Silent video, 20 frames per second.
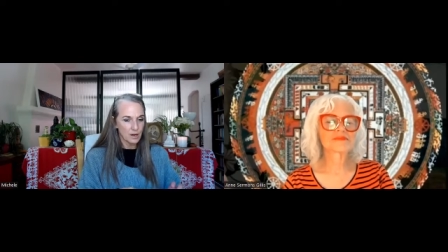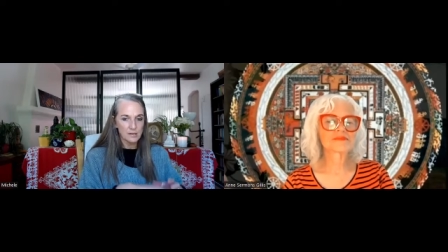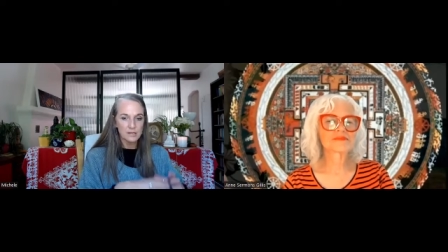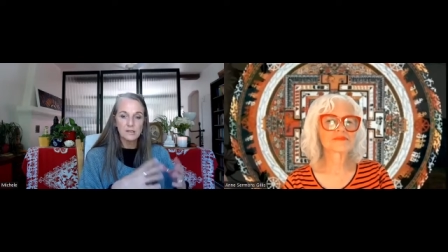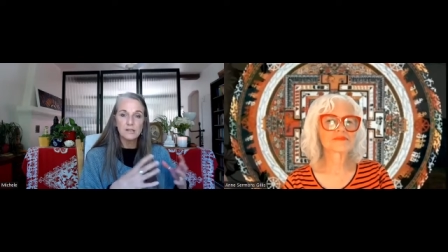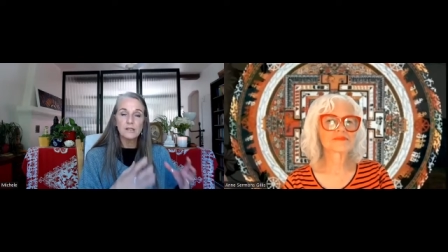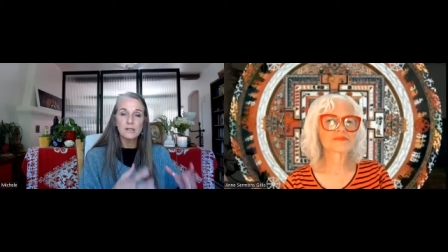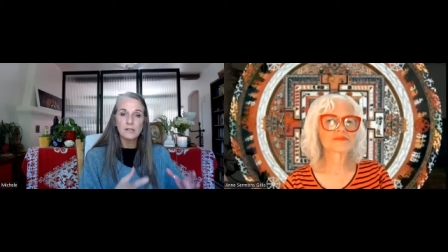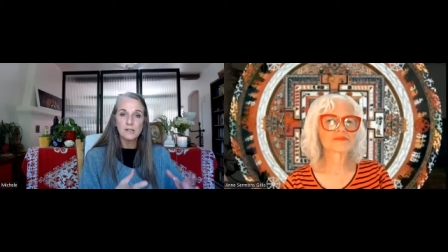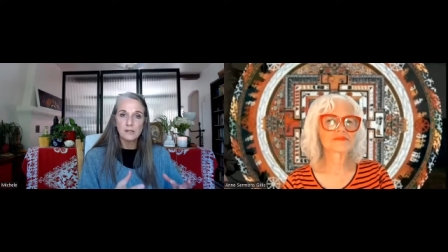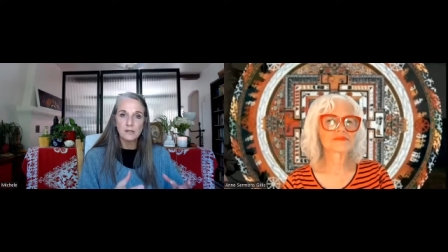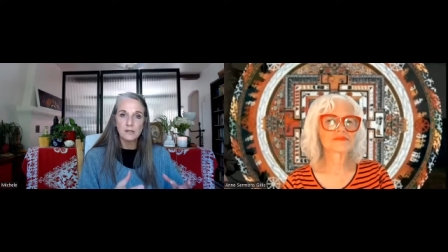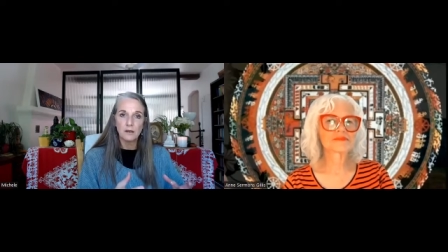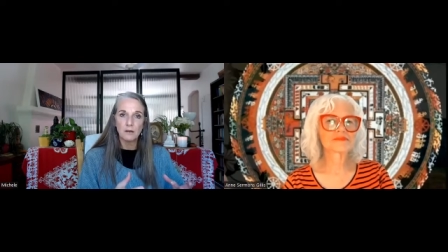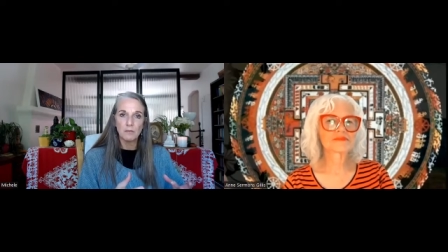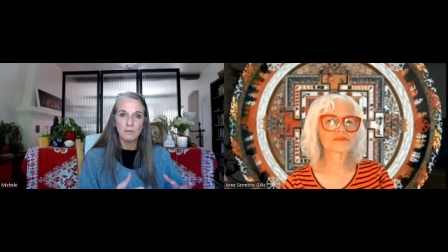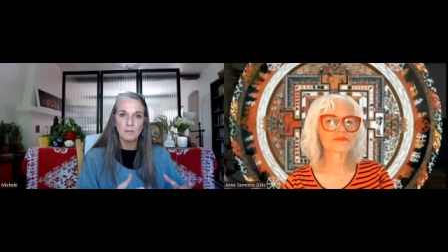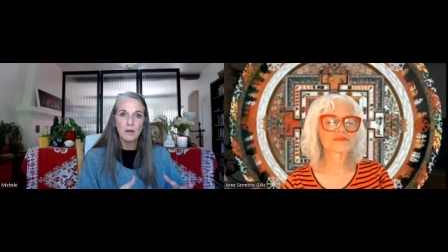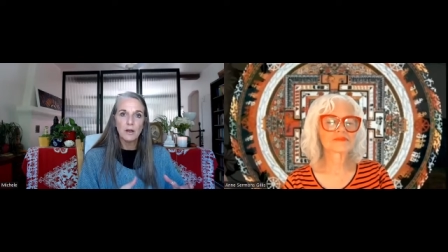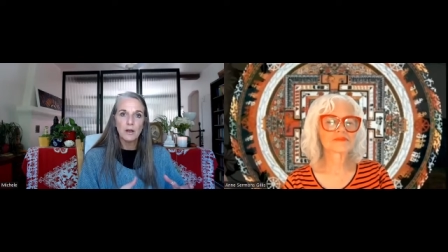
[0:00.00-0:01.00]

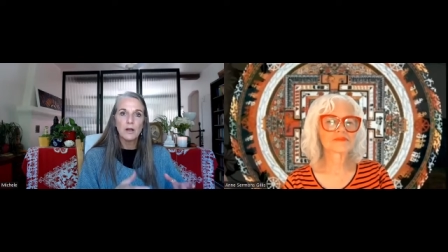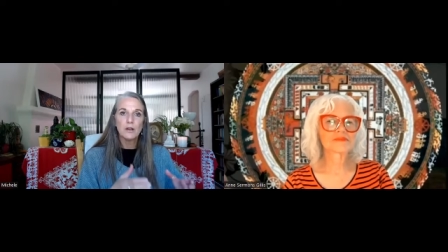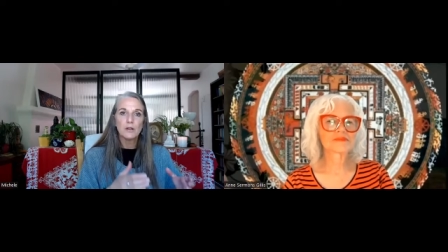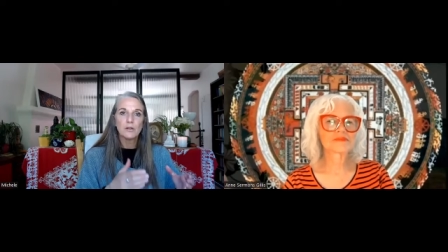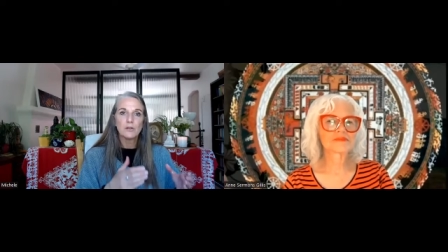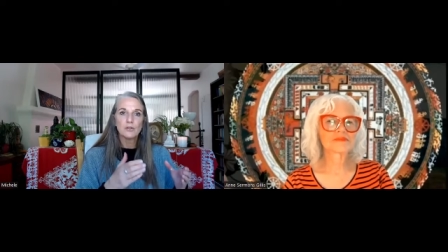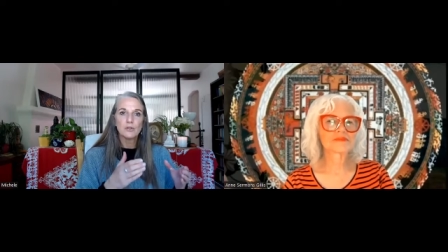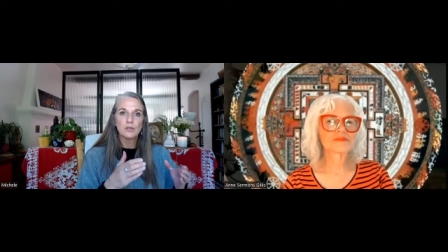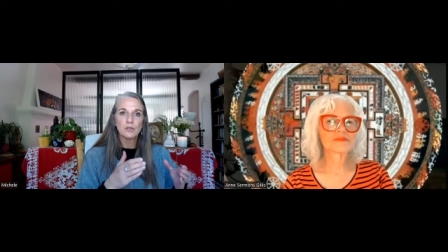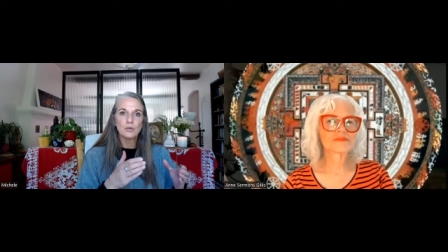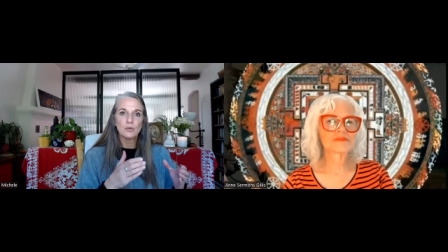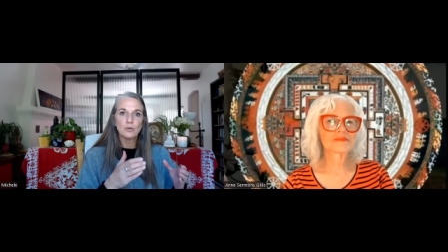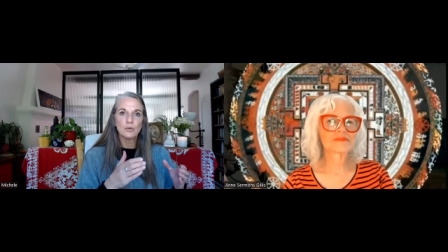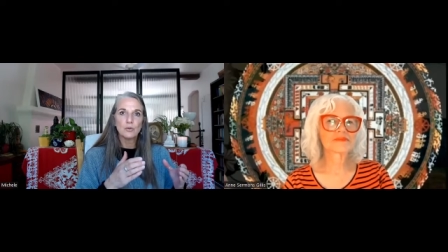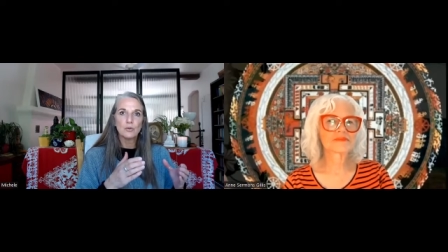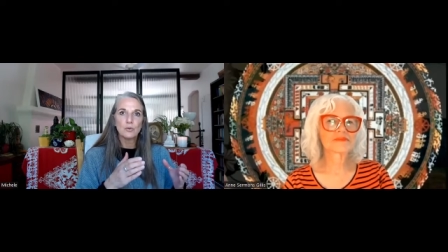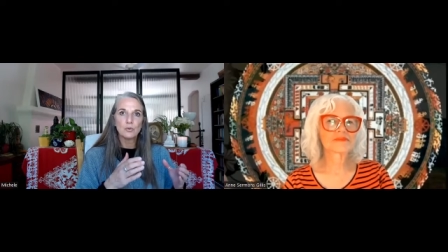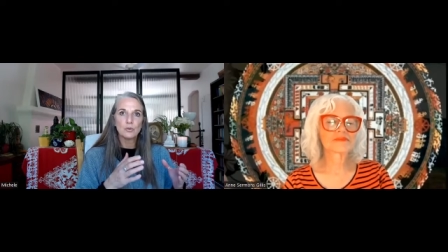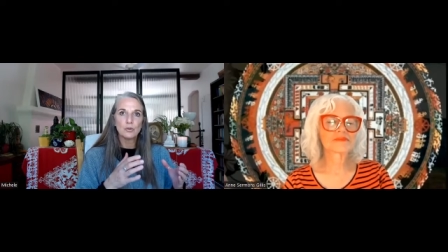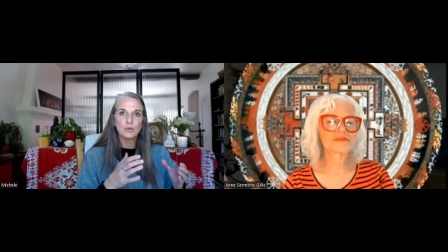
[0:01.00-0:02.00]
system
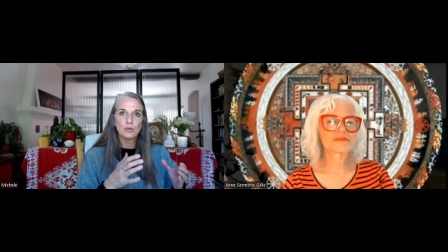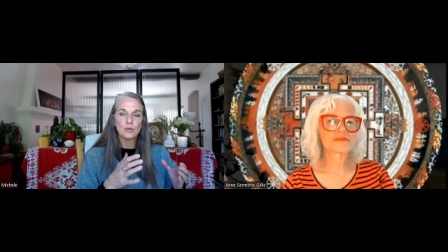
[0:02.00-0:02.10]
to